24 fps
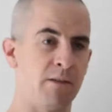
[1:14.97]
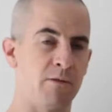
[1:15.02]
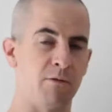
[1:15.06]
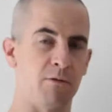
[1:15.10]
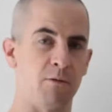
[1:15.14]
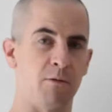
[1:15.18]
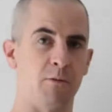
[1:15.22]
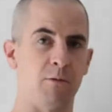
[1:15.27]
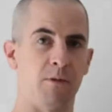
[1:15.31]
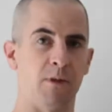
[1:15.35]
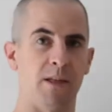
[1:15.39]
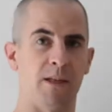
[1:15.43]

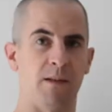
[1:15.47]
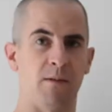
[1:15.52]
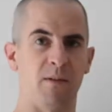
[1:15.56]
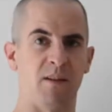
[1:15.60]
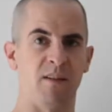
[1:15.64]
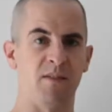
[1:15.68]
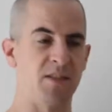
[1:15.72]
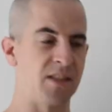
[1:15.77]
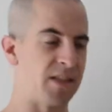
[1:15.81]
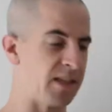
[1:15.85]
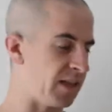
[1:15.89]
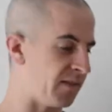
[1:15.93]
through
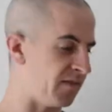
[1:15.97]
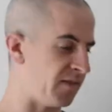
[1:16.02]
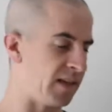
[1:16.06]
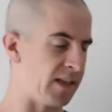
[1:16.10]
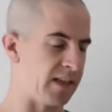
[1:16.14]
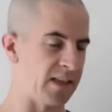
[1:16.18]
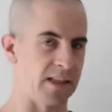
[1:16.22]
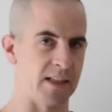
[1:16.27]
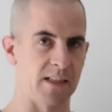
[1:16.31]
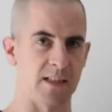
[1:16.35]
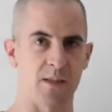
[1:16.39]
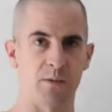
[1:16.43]
say if
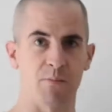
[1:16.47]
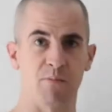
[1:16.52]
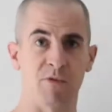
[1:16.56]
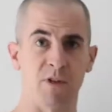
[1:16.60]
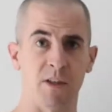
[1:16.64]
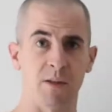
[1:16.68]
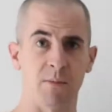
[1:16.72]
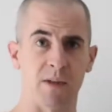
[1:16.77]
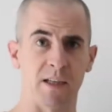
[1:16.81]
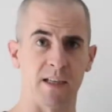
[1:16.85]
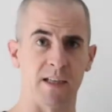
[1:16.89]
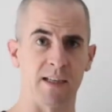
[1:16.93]
I
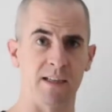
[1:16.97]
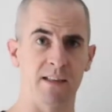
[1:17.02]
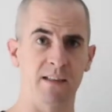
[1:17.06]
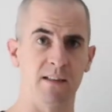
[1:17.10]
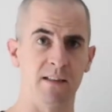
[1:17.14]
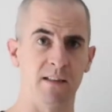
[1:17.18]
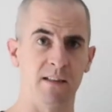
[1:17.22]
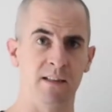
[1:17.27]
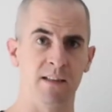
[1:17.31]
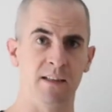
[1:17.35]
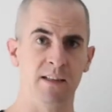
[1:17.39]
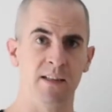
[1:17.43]
sprain my
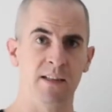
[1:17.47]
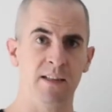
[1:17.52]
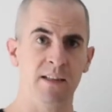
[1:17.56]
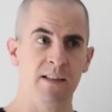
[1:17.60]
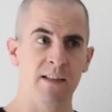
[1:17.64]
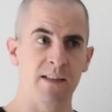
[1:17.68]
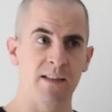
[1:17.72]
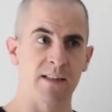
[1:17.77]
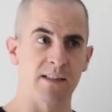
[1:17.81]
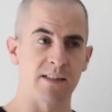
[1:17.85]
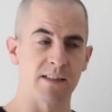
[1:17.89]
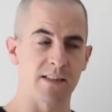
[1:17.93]
ankle,
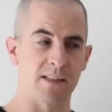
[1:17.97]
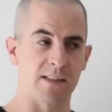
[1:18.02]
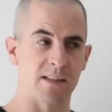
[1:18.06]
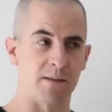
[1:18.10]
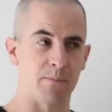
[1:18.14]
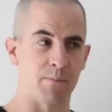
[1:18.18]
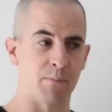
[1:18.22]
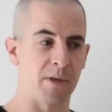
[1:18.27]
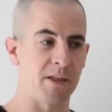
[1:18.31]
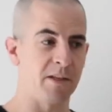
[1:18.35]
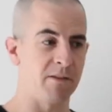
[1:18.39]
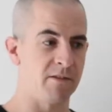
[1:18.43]
there's
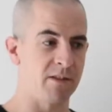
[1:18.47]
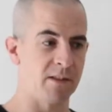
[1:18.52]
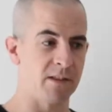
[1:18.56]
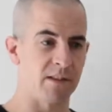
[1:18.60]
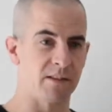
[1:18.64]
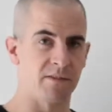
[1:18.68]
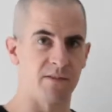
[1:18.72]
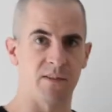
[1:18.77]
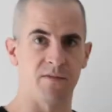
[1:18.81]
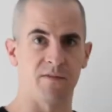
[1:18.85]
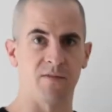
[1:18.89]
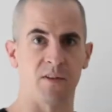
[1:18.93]
a period
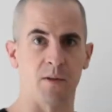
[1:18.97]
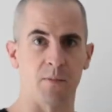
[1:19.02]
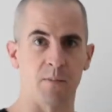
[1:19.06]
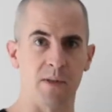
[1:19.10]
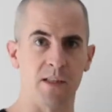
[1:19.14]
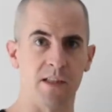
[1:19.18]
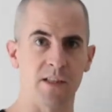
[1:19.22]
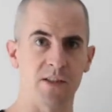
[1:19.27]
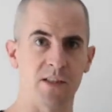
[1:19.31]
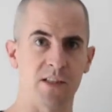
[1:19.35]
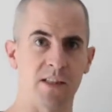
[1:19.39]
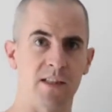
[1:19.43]
of
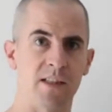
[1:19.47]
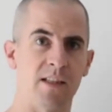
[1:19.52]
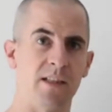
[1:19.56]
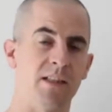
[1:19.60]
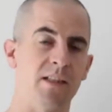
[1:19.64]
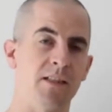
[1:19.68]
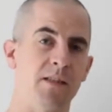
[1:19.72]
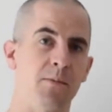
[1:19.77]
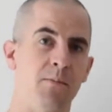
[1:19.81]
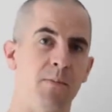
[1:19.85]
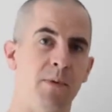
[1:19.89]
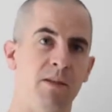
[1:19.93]
inflammation, and
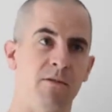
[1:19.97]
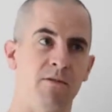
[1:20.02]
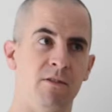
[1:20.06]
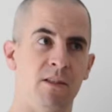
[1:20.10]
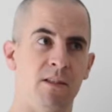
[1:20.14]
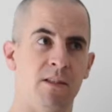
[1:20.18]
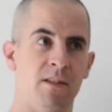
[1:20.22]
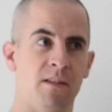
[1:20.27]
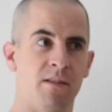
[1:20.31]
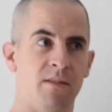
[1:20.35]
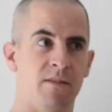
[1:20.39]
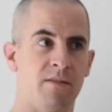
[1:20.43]
there's a
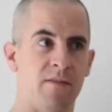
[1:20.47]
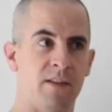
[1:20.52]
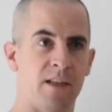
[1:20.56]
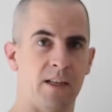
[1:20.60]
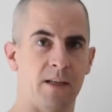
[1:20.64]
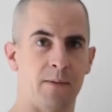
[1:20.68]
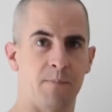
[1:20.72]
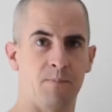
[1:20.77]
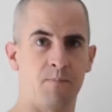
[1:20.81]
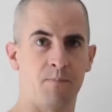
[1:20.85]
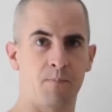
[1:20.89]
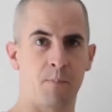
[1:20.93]
period of
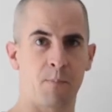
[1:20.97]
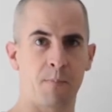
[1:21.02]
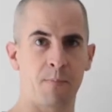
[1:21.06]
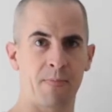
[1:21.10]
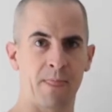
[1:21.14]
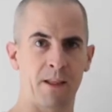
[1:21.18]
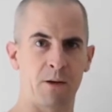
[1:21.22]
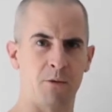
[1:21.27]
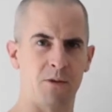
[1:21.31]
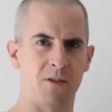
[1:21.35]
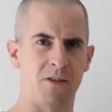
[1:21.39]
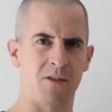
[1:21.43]

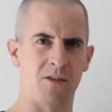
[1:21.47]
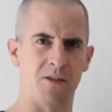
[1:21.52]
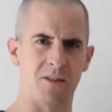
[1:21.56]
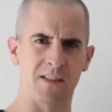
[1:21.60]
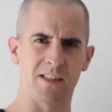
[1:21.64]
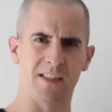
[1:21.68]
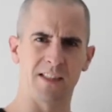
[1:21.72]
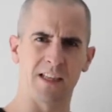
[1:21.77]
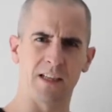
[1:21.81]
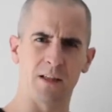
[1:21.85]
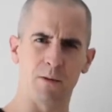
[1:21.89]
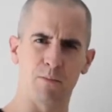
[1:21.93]
what's called
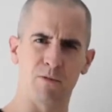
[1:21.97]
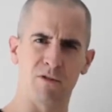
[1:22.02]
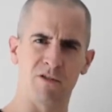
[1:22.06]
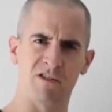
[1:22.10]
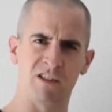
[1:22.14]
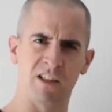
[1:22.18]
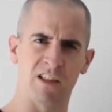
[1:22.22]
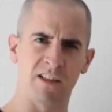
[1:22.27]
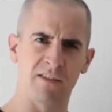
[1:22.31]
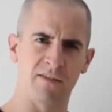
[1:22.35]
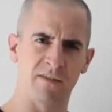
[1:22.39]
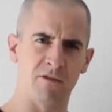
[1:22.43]
cell
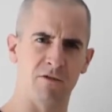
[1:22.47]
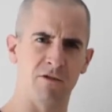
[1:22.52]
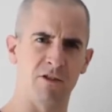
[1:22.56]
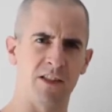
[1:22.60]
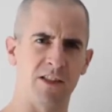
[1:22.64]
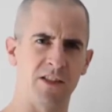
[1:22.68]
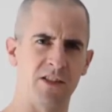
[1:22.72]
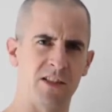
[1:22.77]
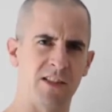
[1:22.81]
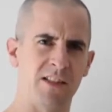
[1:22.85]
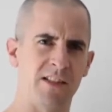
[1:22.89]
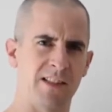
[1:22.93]

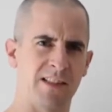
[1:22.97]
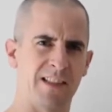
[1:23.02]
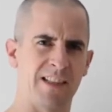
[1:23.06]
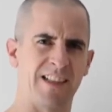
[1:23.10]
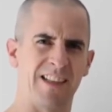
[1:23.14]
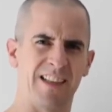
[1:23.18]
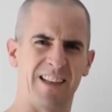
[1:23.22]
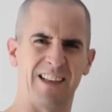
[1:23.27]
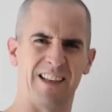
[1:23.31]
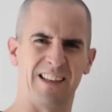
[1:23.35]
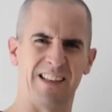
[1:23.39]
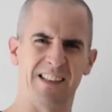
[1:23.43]
proliferation. It's
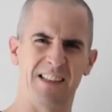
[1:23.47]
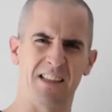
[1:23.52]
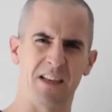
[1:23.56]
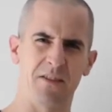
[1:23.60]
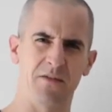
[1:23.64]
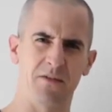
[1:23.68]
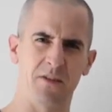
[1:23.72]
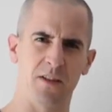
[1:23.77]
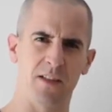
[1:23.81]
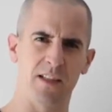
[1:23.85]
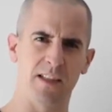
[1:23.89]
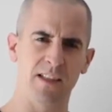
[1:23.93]
kind of like
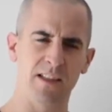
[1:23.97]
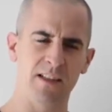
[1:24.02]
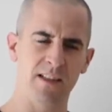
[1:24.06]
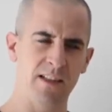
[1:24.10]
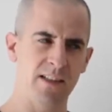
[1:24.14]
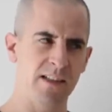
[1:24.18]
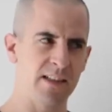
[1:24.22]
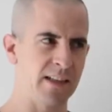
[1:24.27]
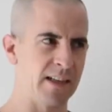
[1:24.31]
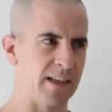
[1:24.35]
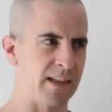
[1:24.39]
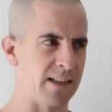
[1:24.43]
scaffolding,
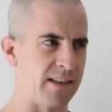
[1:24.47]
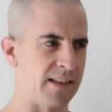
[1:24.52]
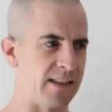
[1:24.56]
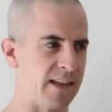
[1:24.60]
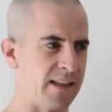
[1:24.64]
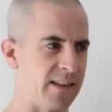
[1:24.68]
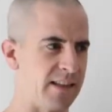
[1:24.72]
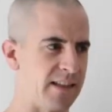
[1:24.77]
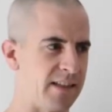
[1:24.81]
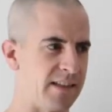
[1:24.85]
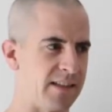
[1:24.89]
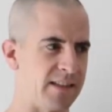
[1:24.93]
and
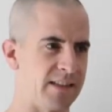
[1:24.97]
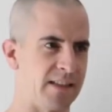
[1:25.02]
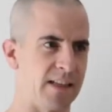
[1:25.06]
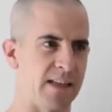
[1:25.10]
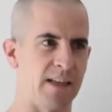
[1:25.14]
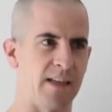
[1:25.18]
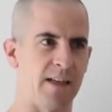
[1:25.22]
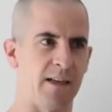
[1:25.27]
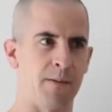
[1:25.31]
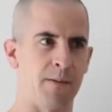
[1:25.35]
then there's